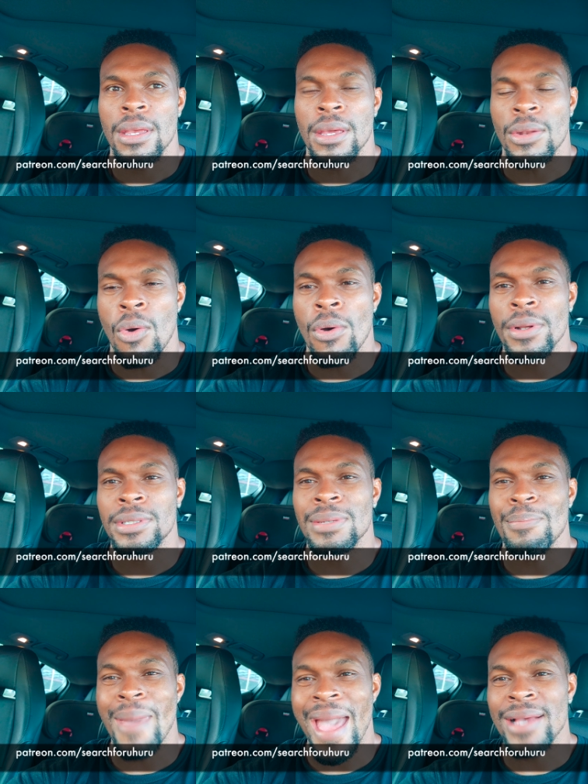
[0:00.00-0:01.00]
in order
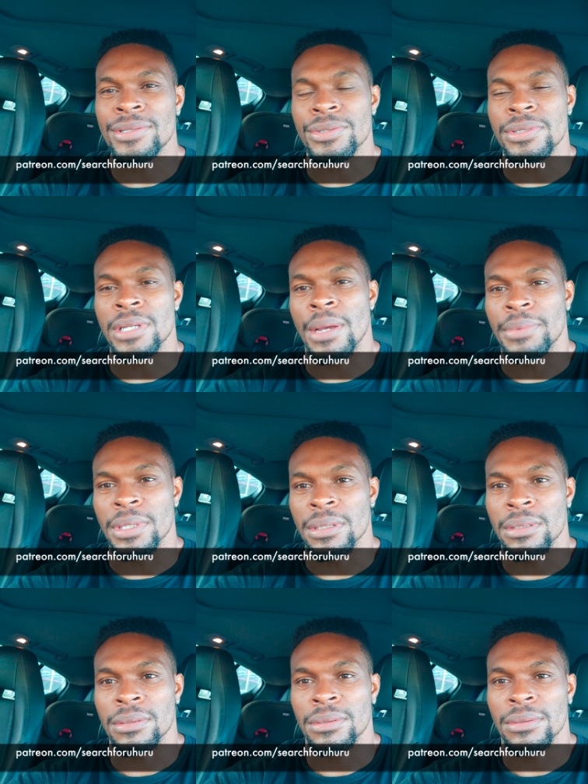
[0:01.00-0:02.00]
to master
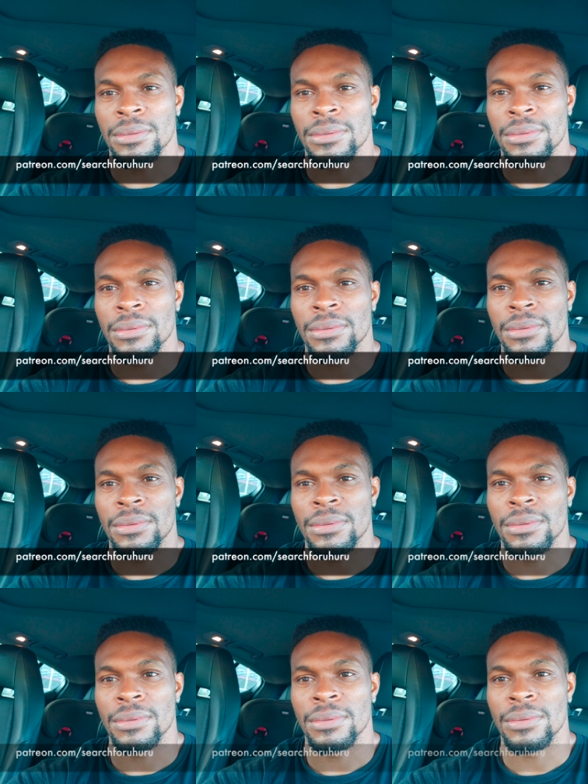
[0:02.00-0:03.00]
something,
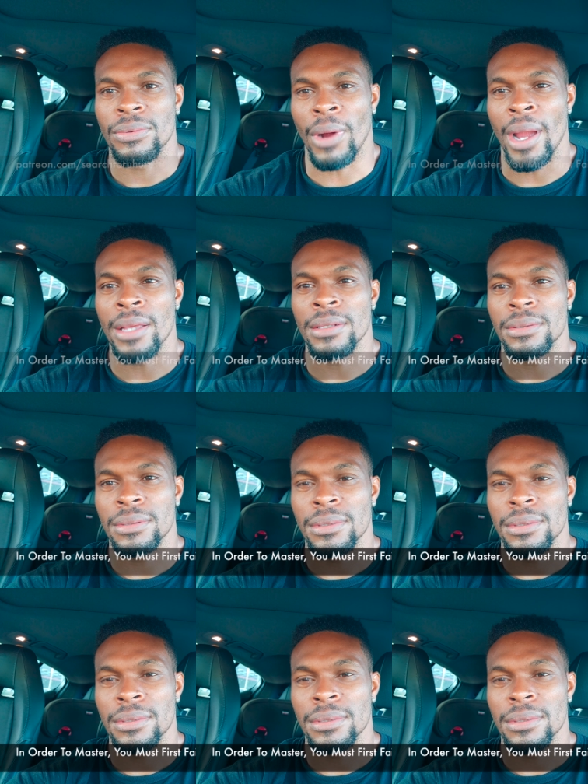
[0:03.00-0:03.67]
right?